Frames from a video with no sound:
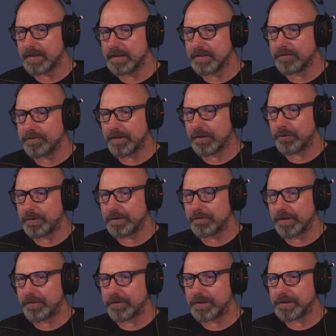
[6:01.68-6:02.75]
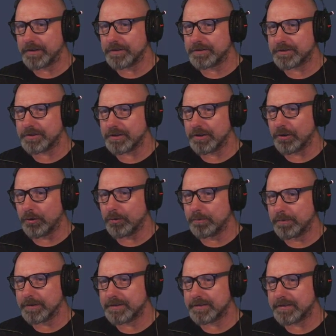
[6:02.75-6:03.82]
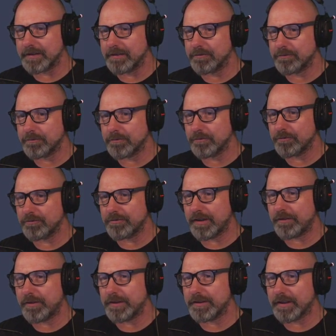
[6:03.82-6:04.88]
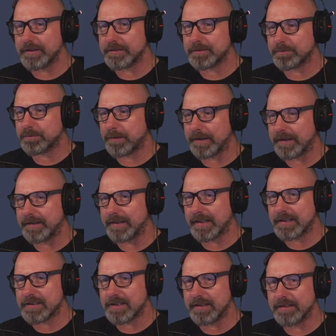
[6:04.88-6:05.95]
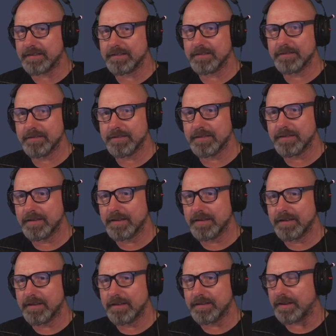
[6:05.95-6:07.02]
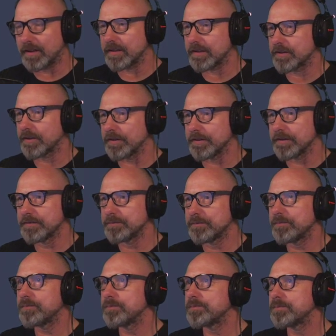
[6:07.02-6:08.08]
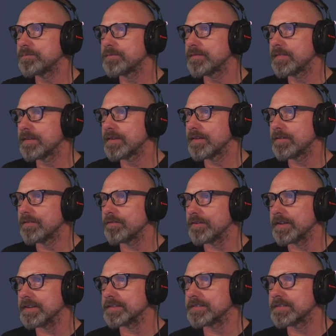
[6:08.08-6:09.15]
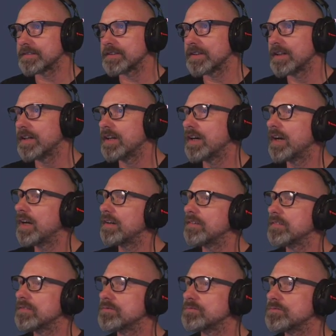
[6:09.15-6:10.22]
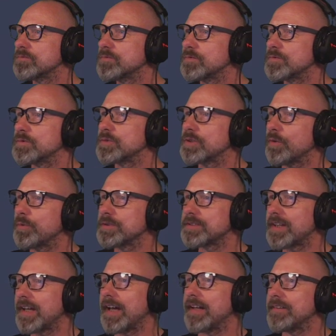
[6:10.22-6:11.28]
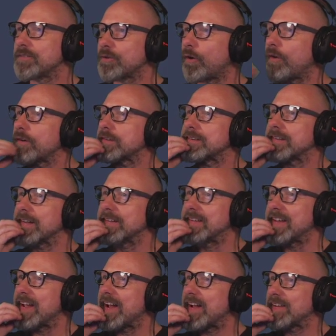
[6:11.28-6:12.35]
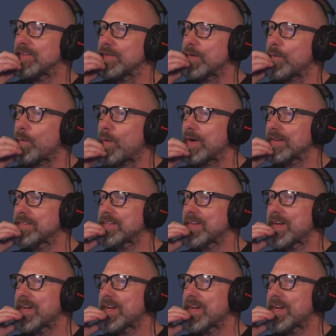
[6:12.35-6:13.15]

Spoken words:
very, very slow but still very nice plane actually. The Icon for this. Someone said Antarctica. Yeah, you know what?